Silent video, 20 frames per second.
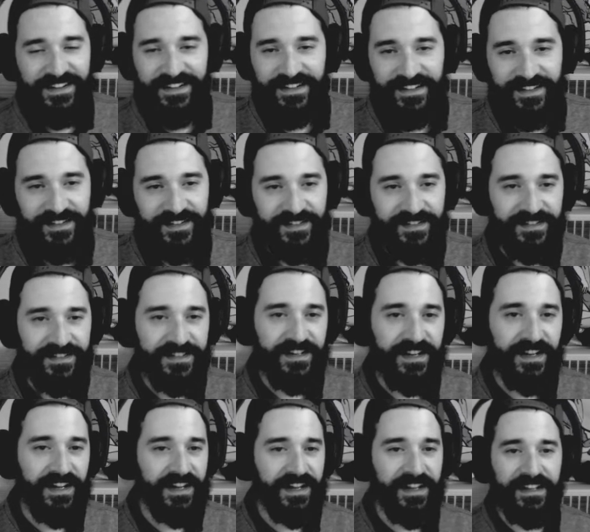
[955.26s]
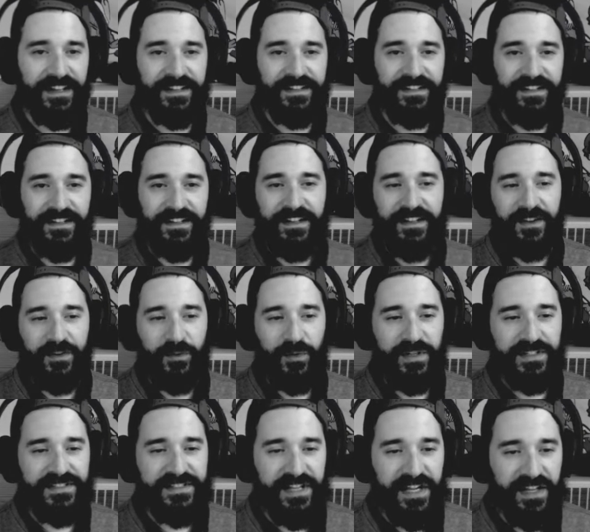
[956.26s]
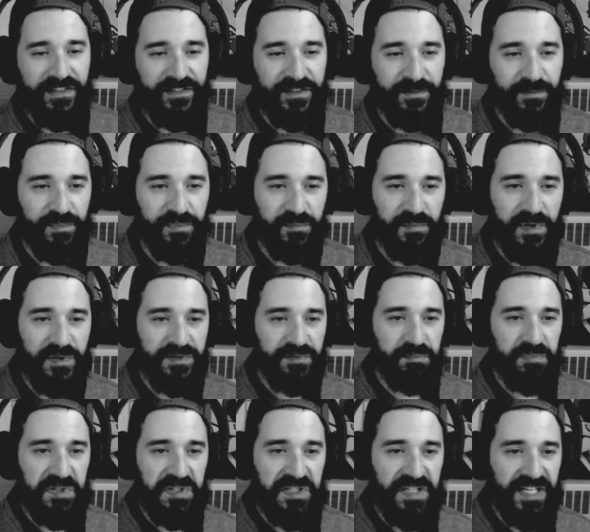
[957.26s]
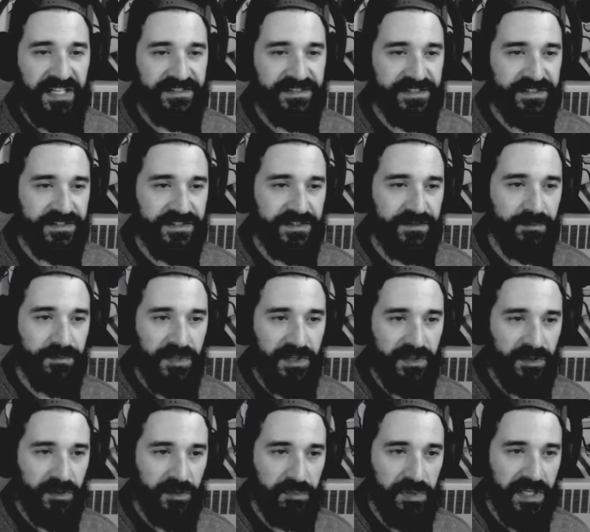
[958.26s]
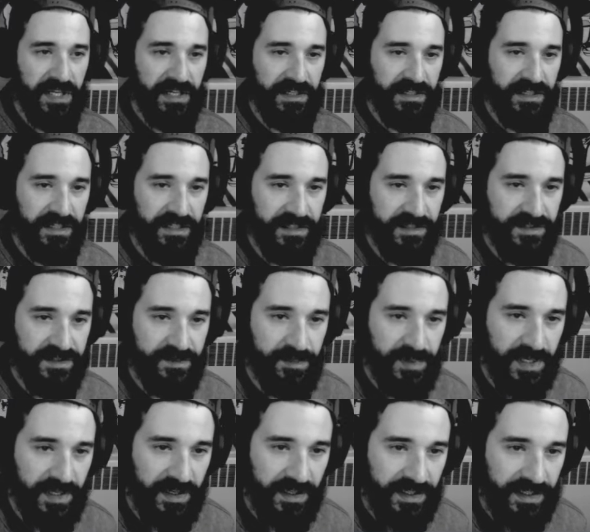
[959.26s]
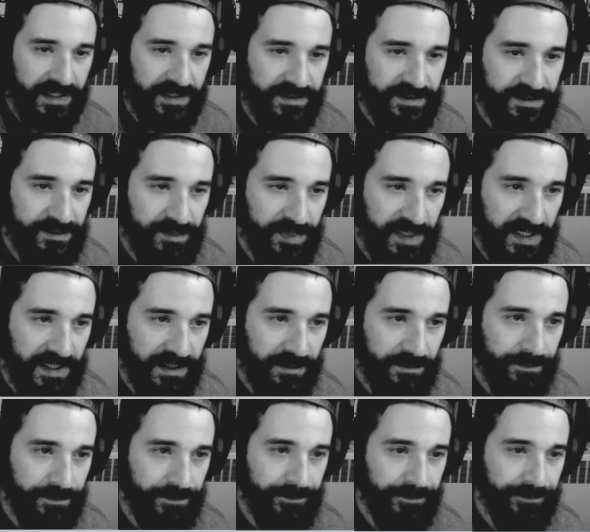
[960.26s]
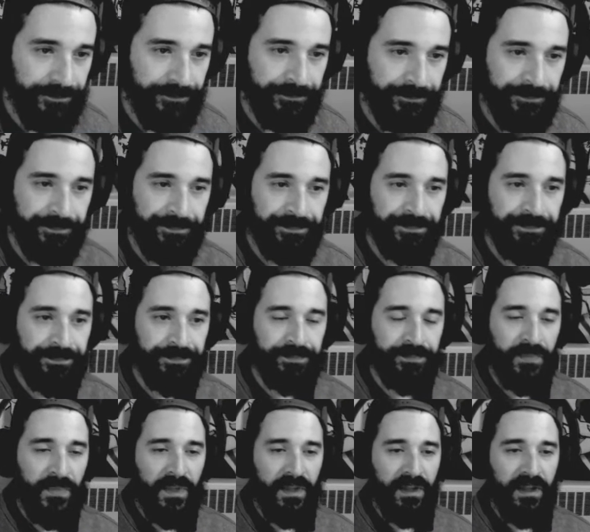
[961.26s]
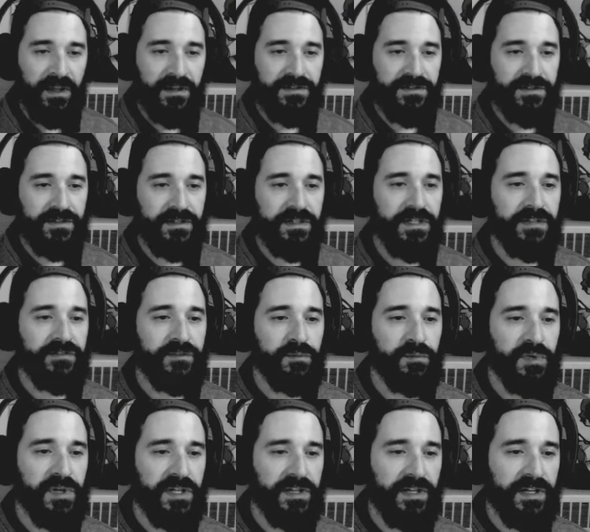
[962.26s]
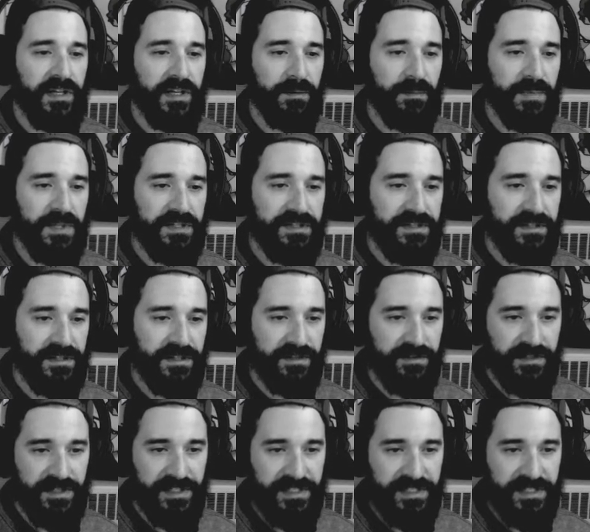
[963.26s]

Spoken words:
Didn't was not the most pleasant mural painting experience, but I shouldn't even bring that up because I don't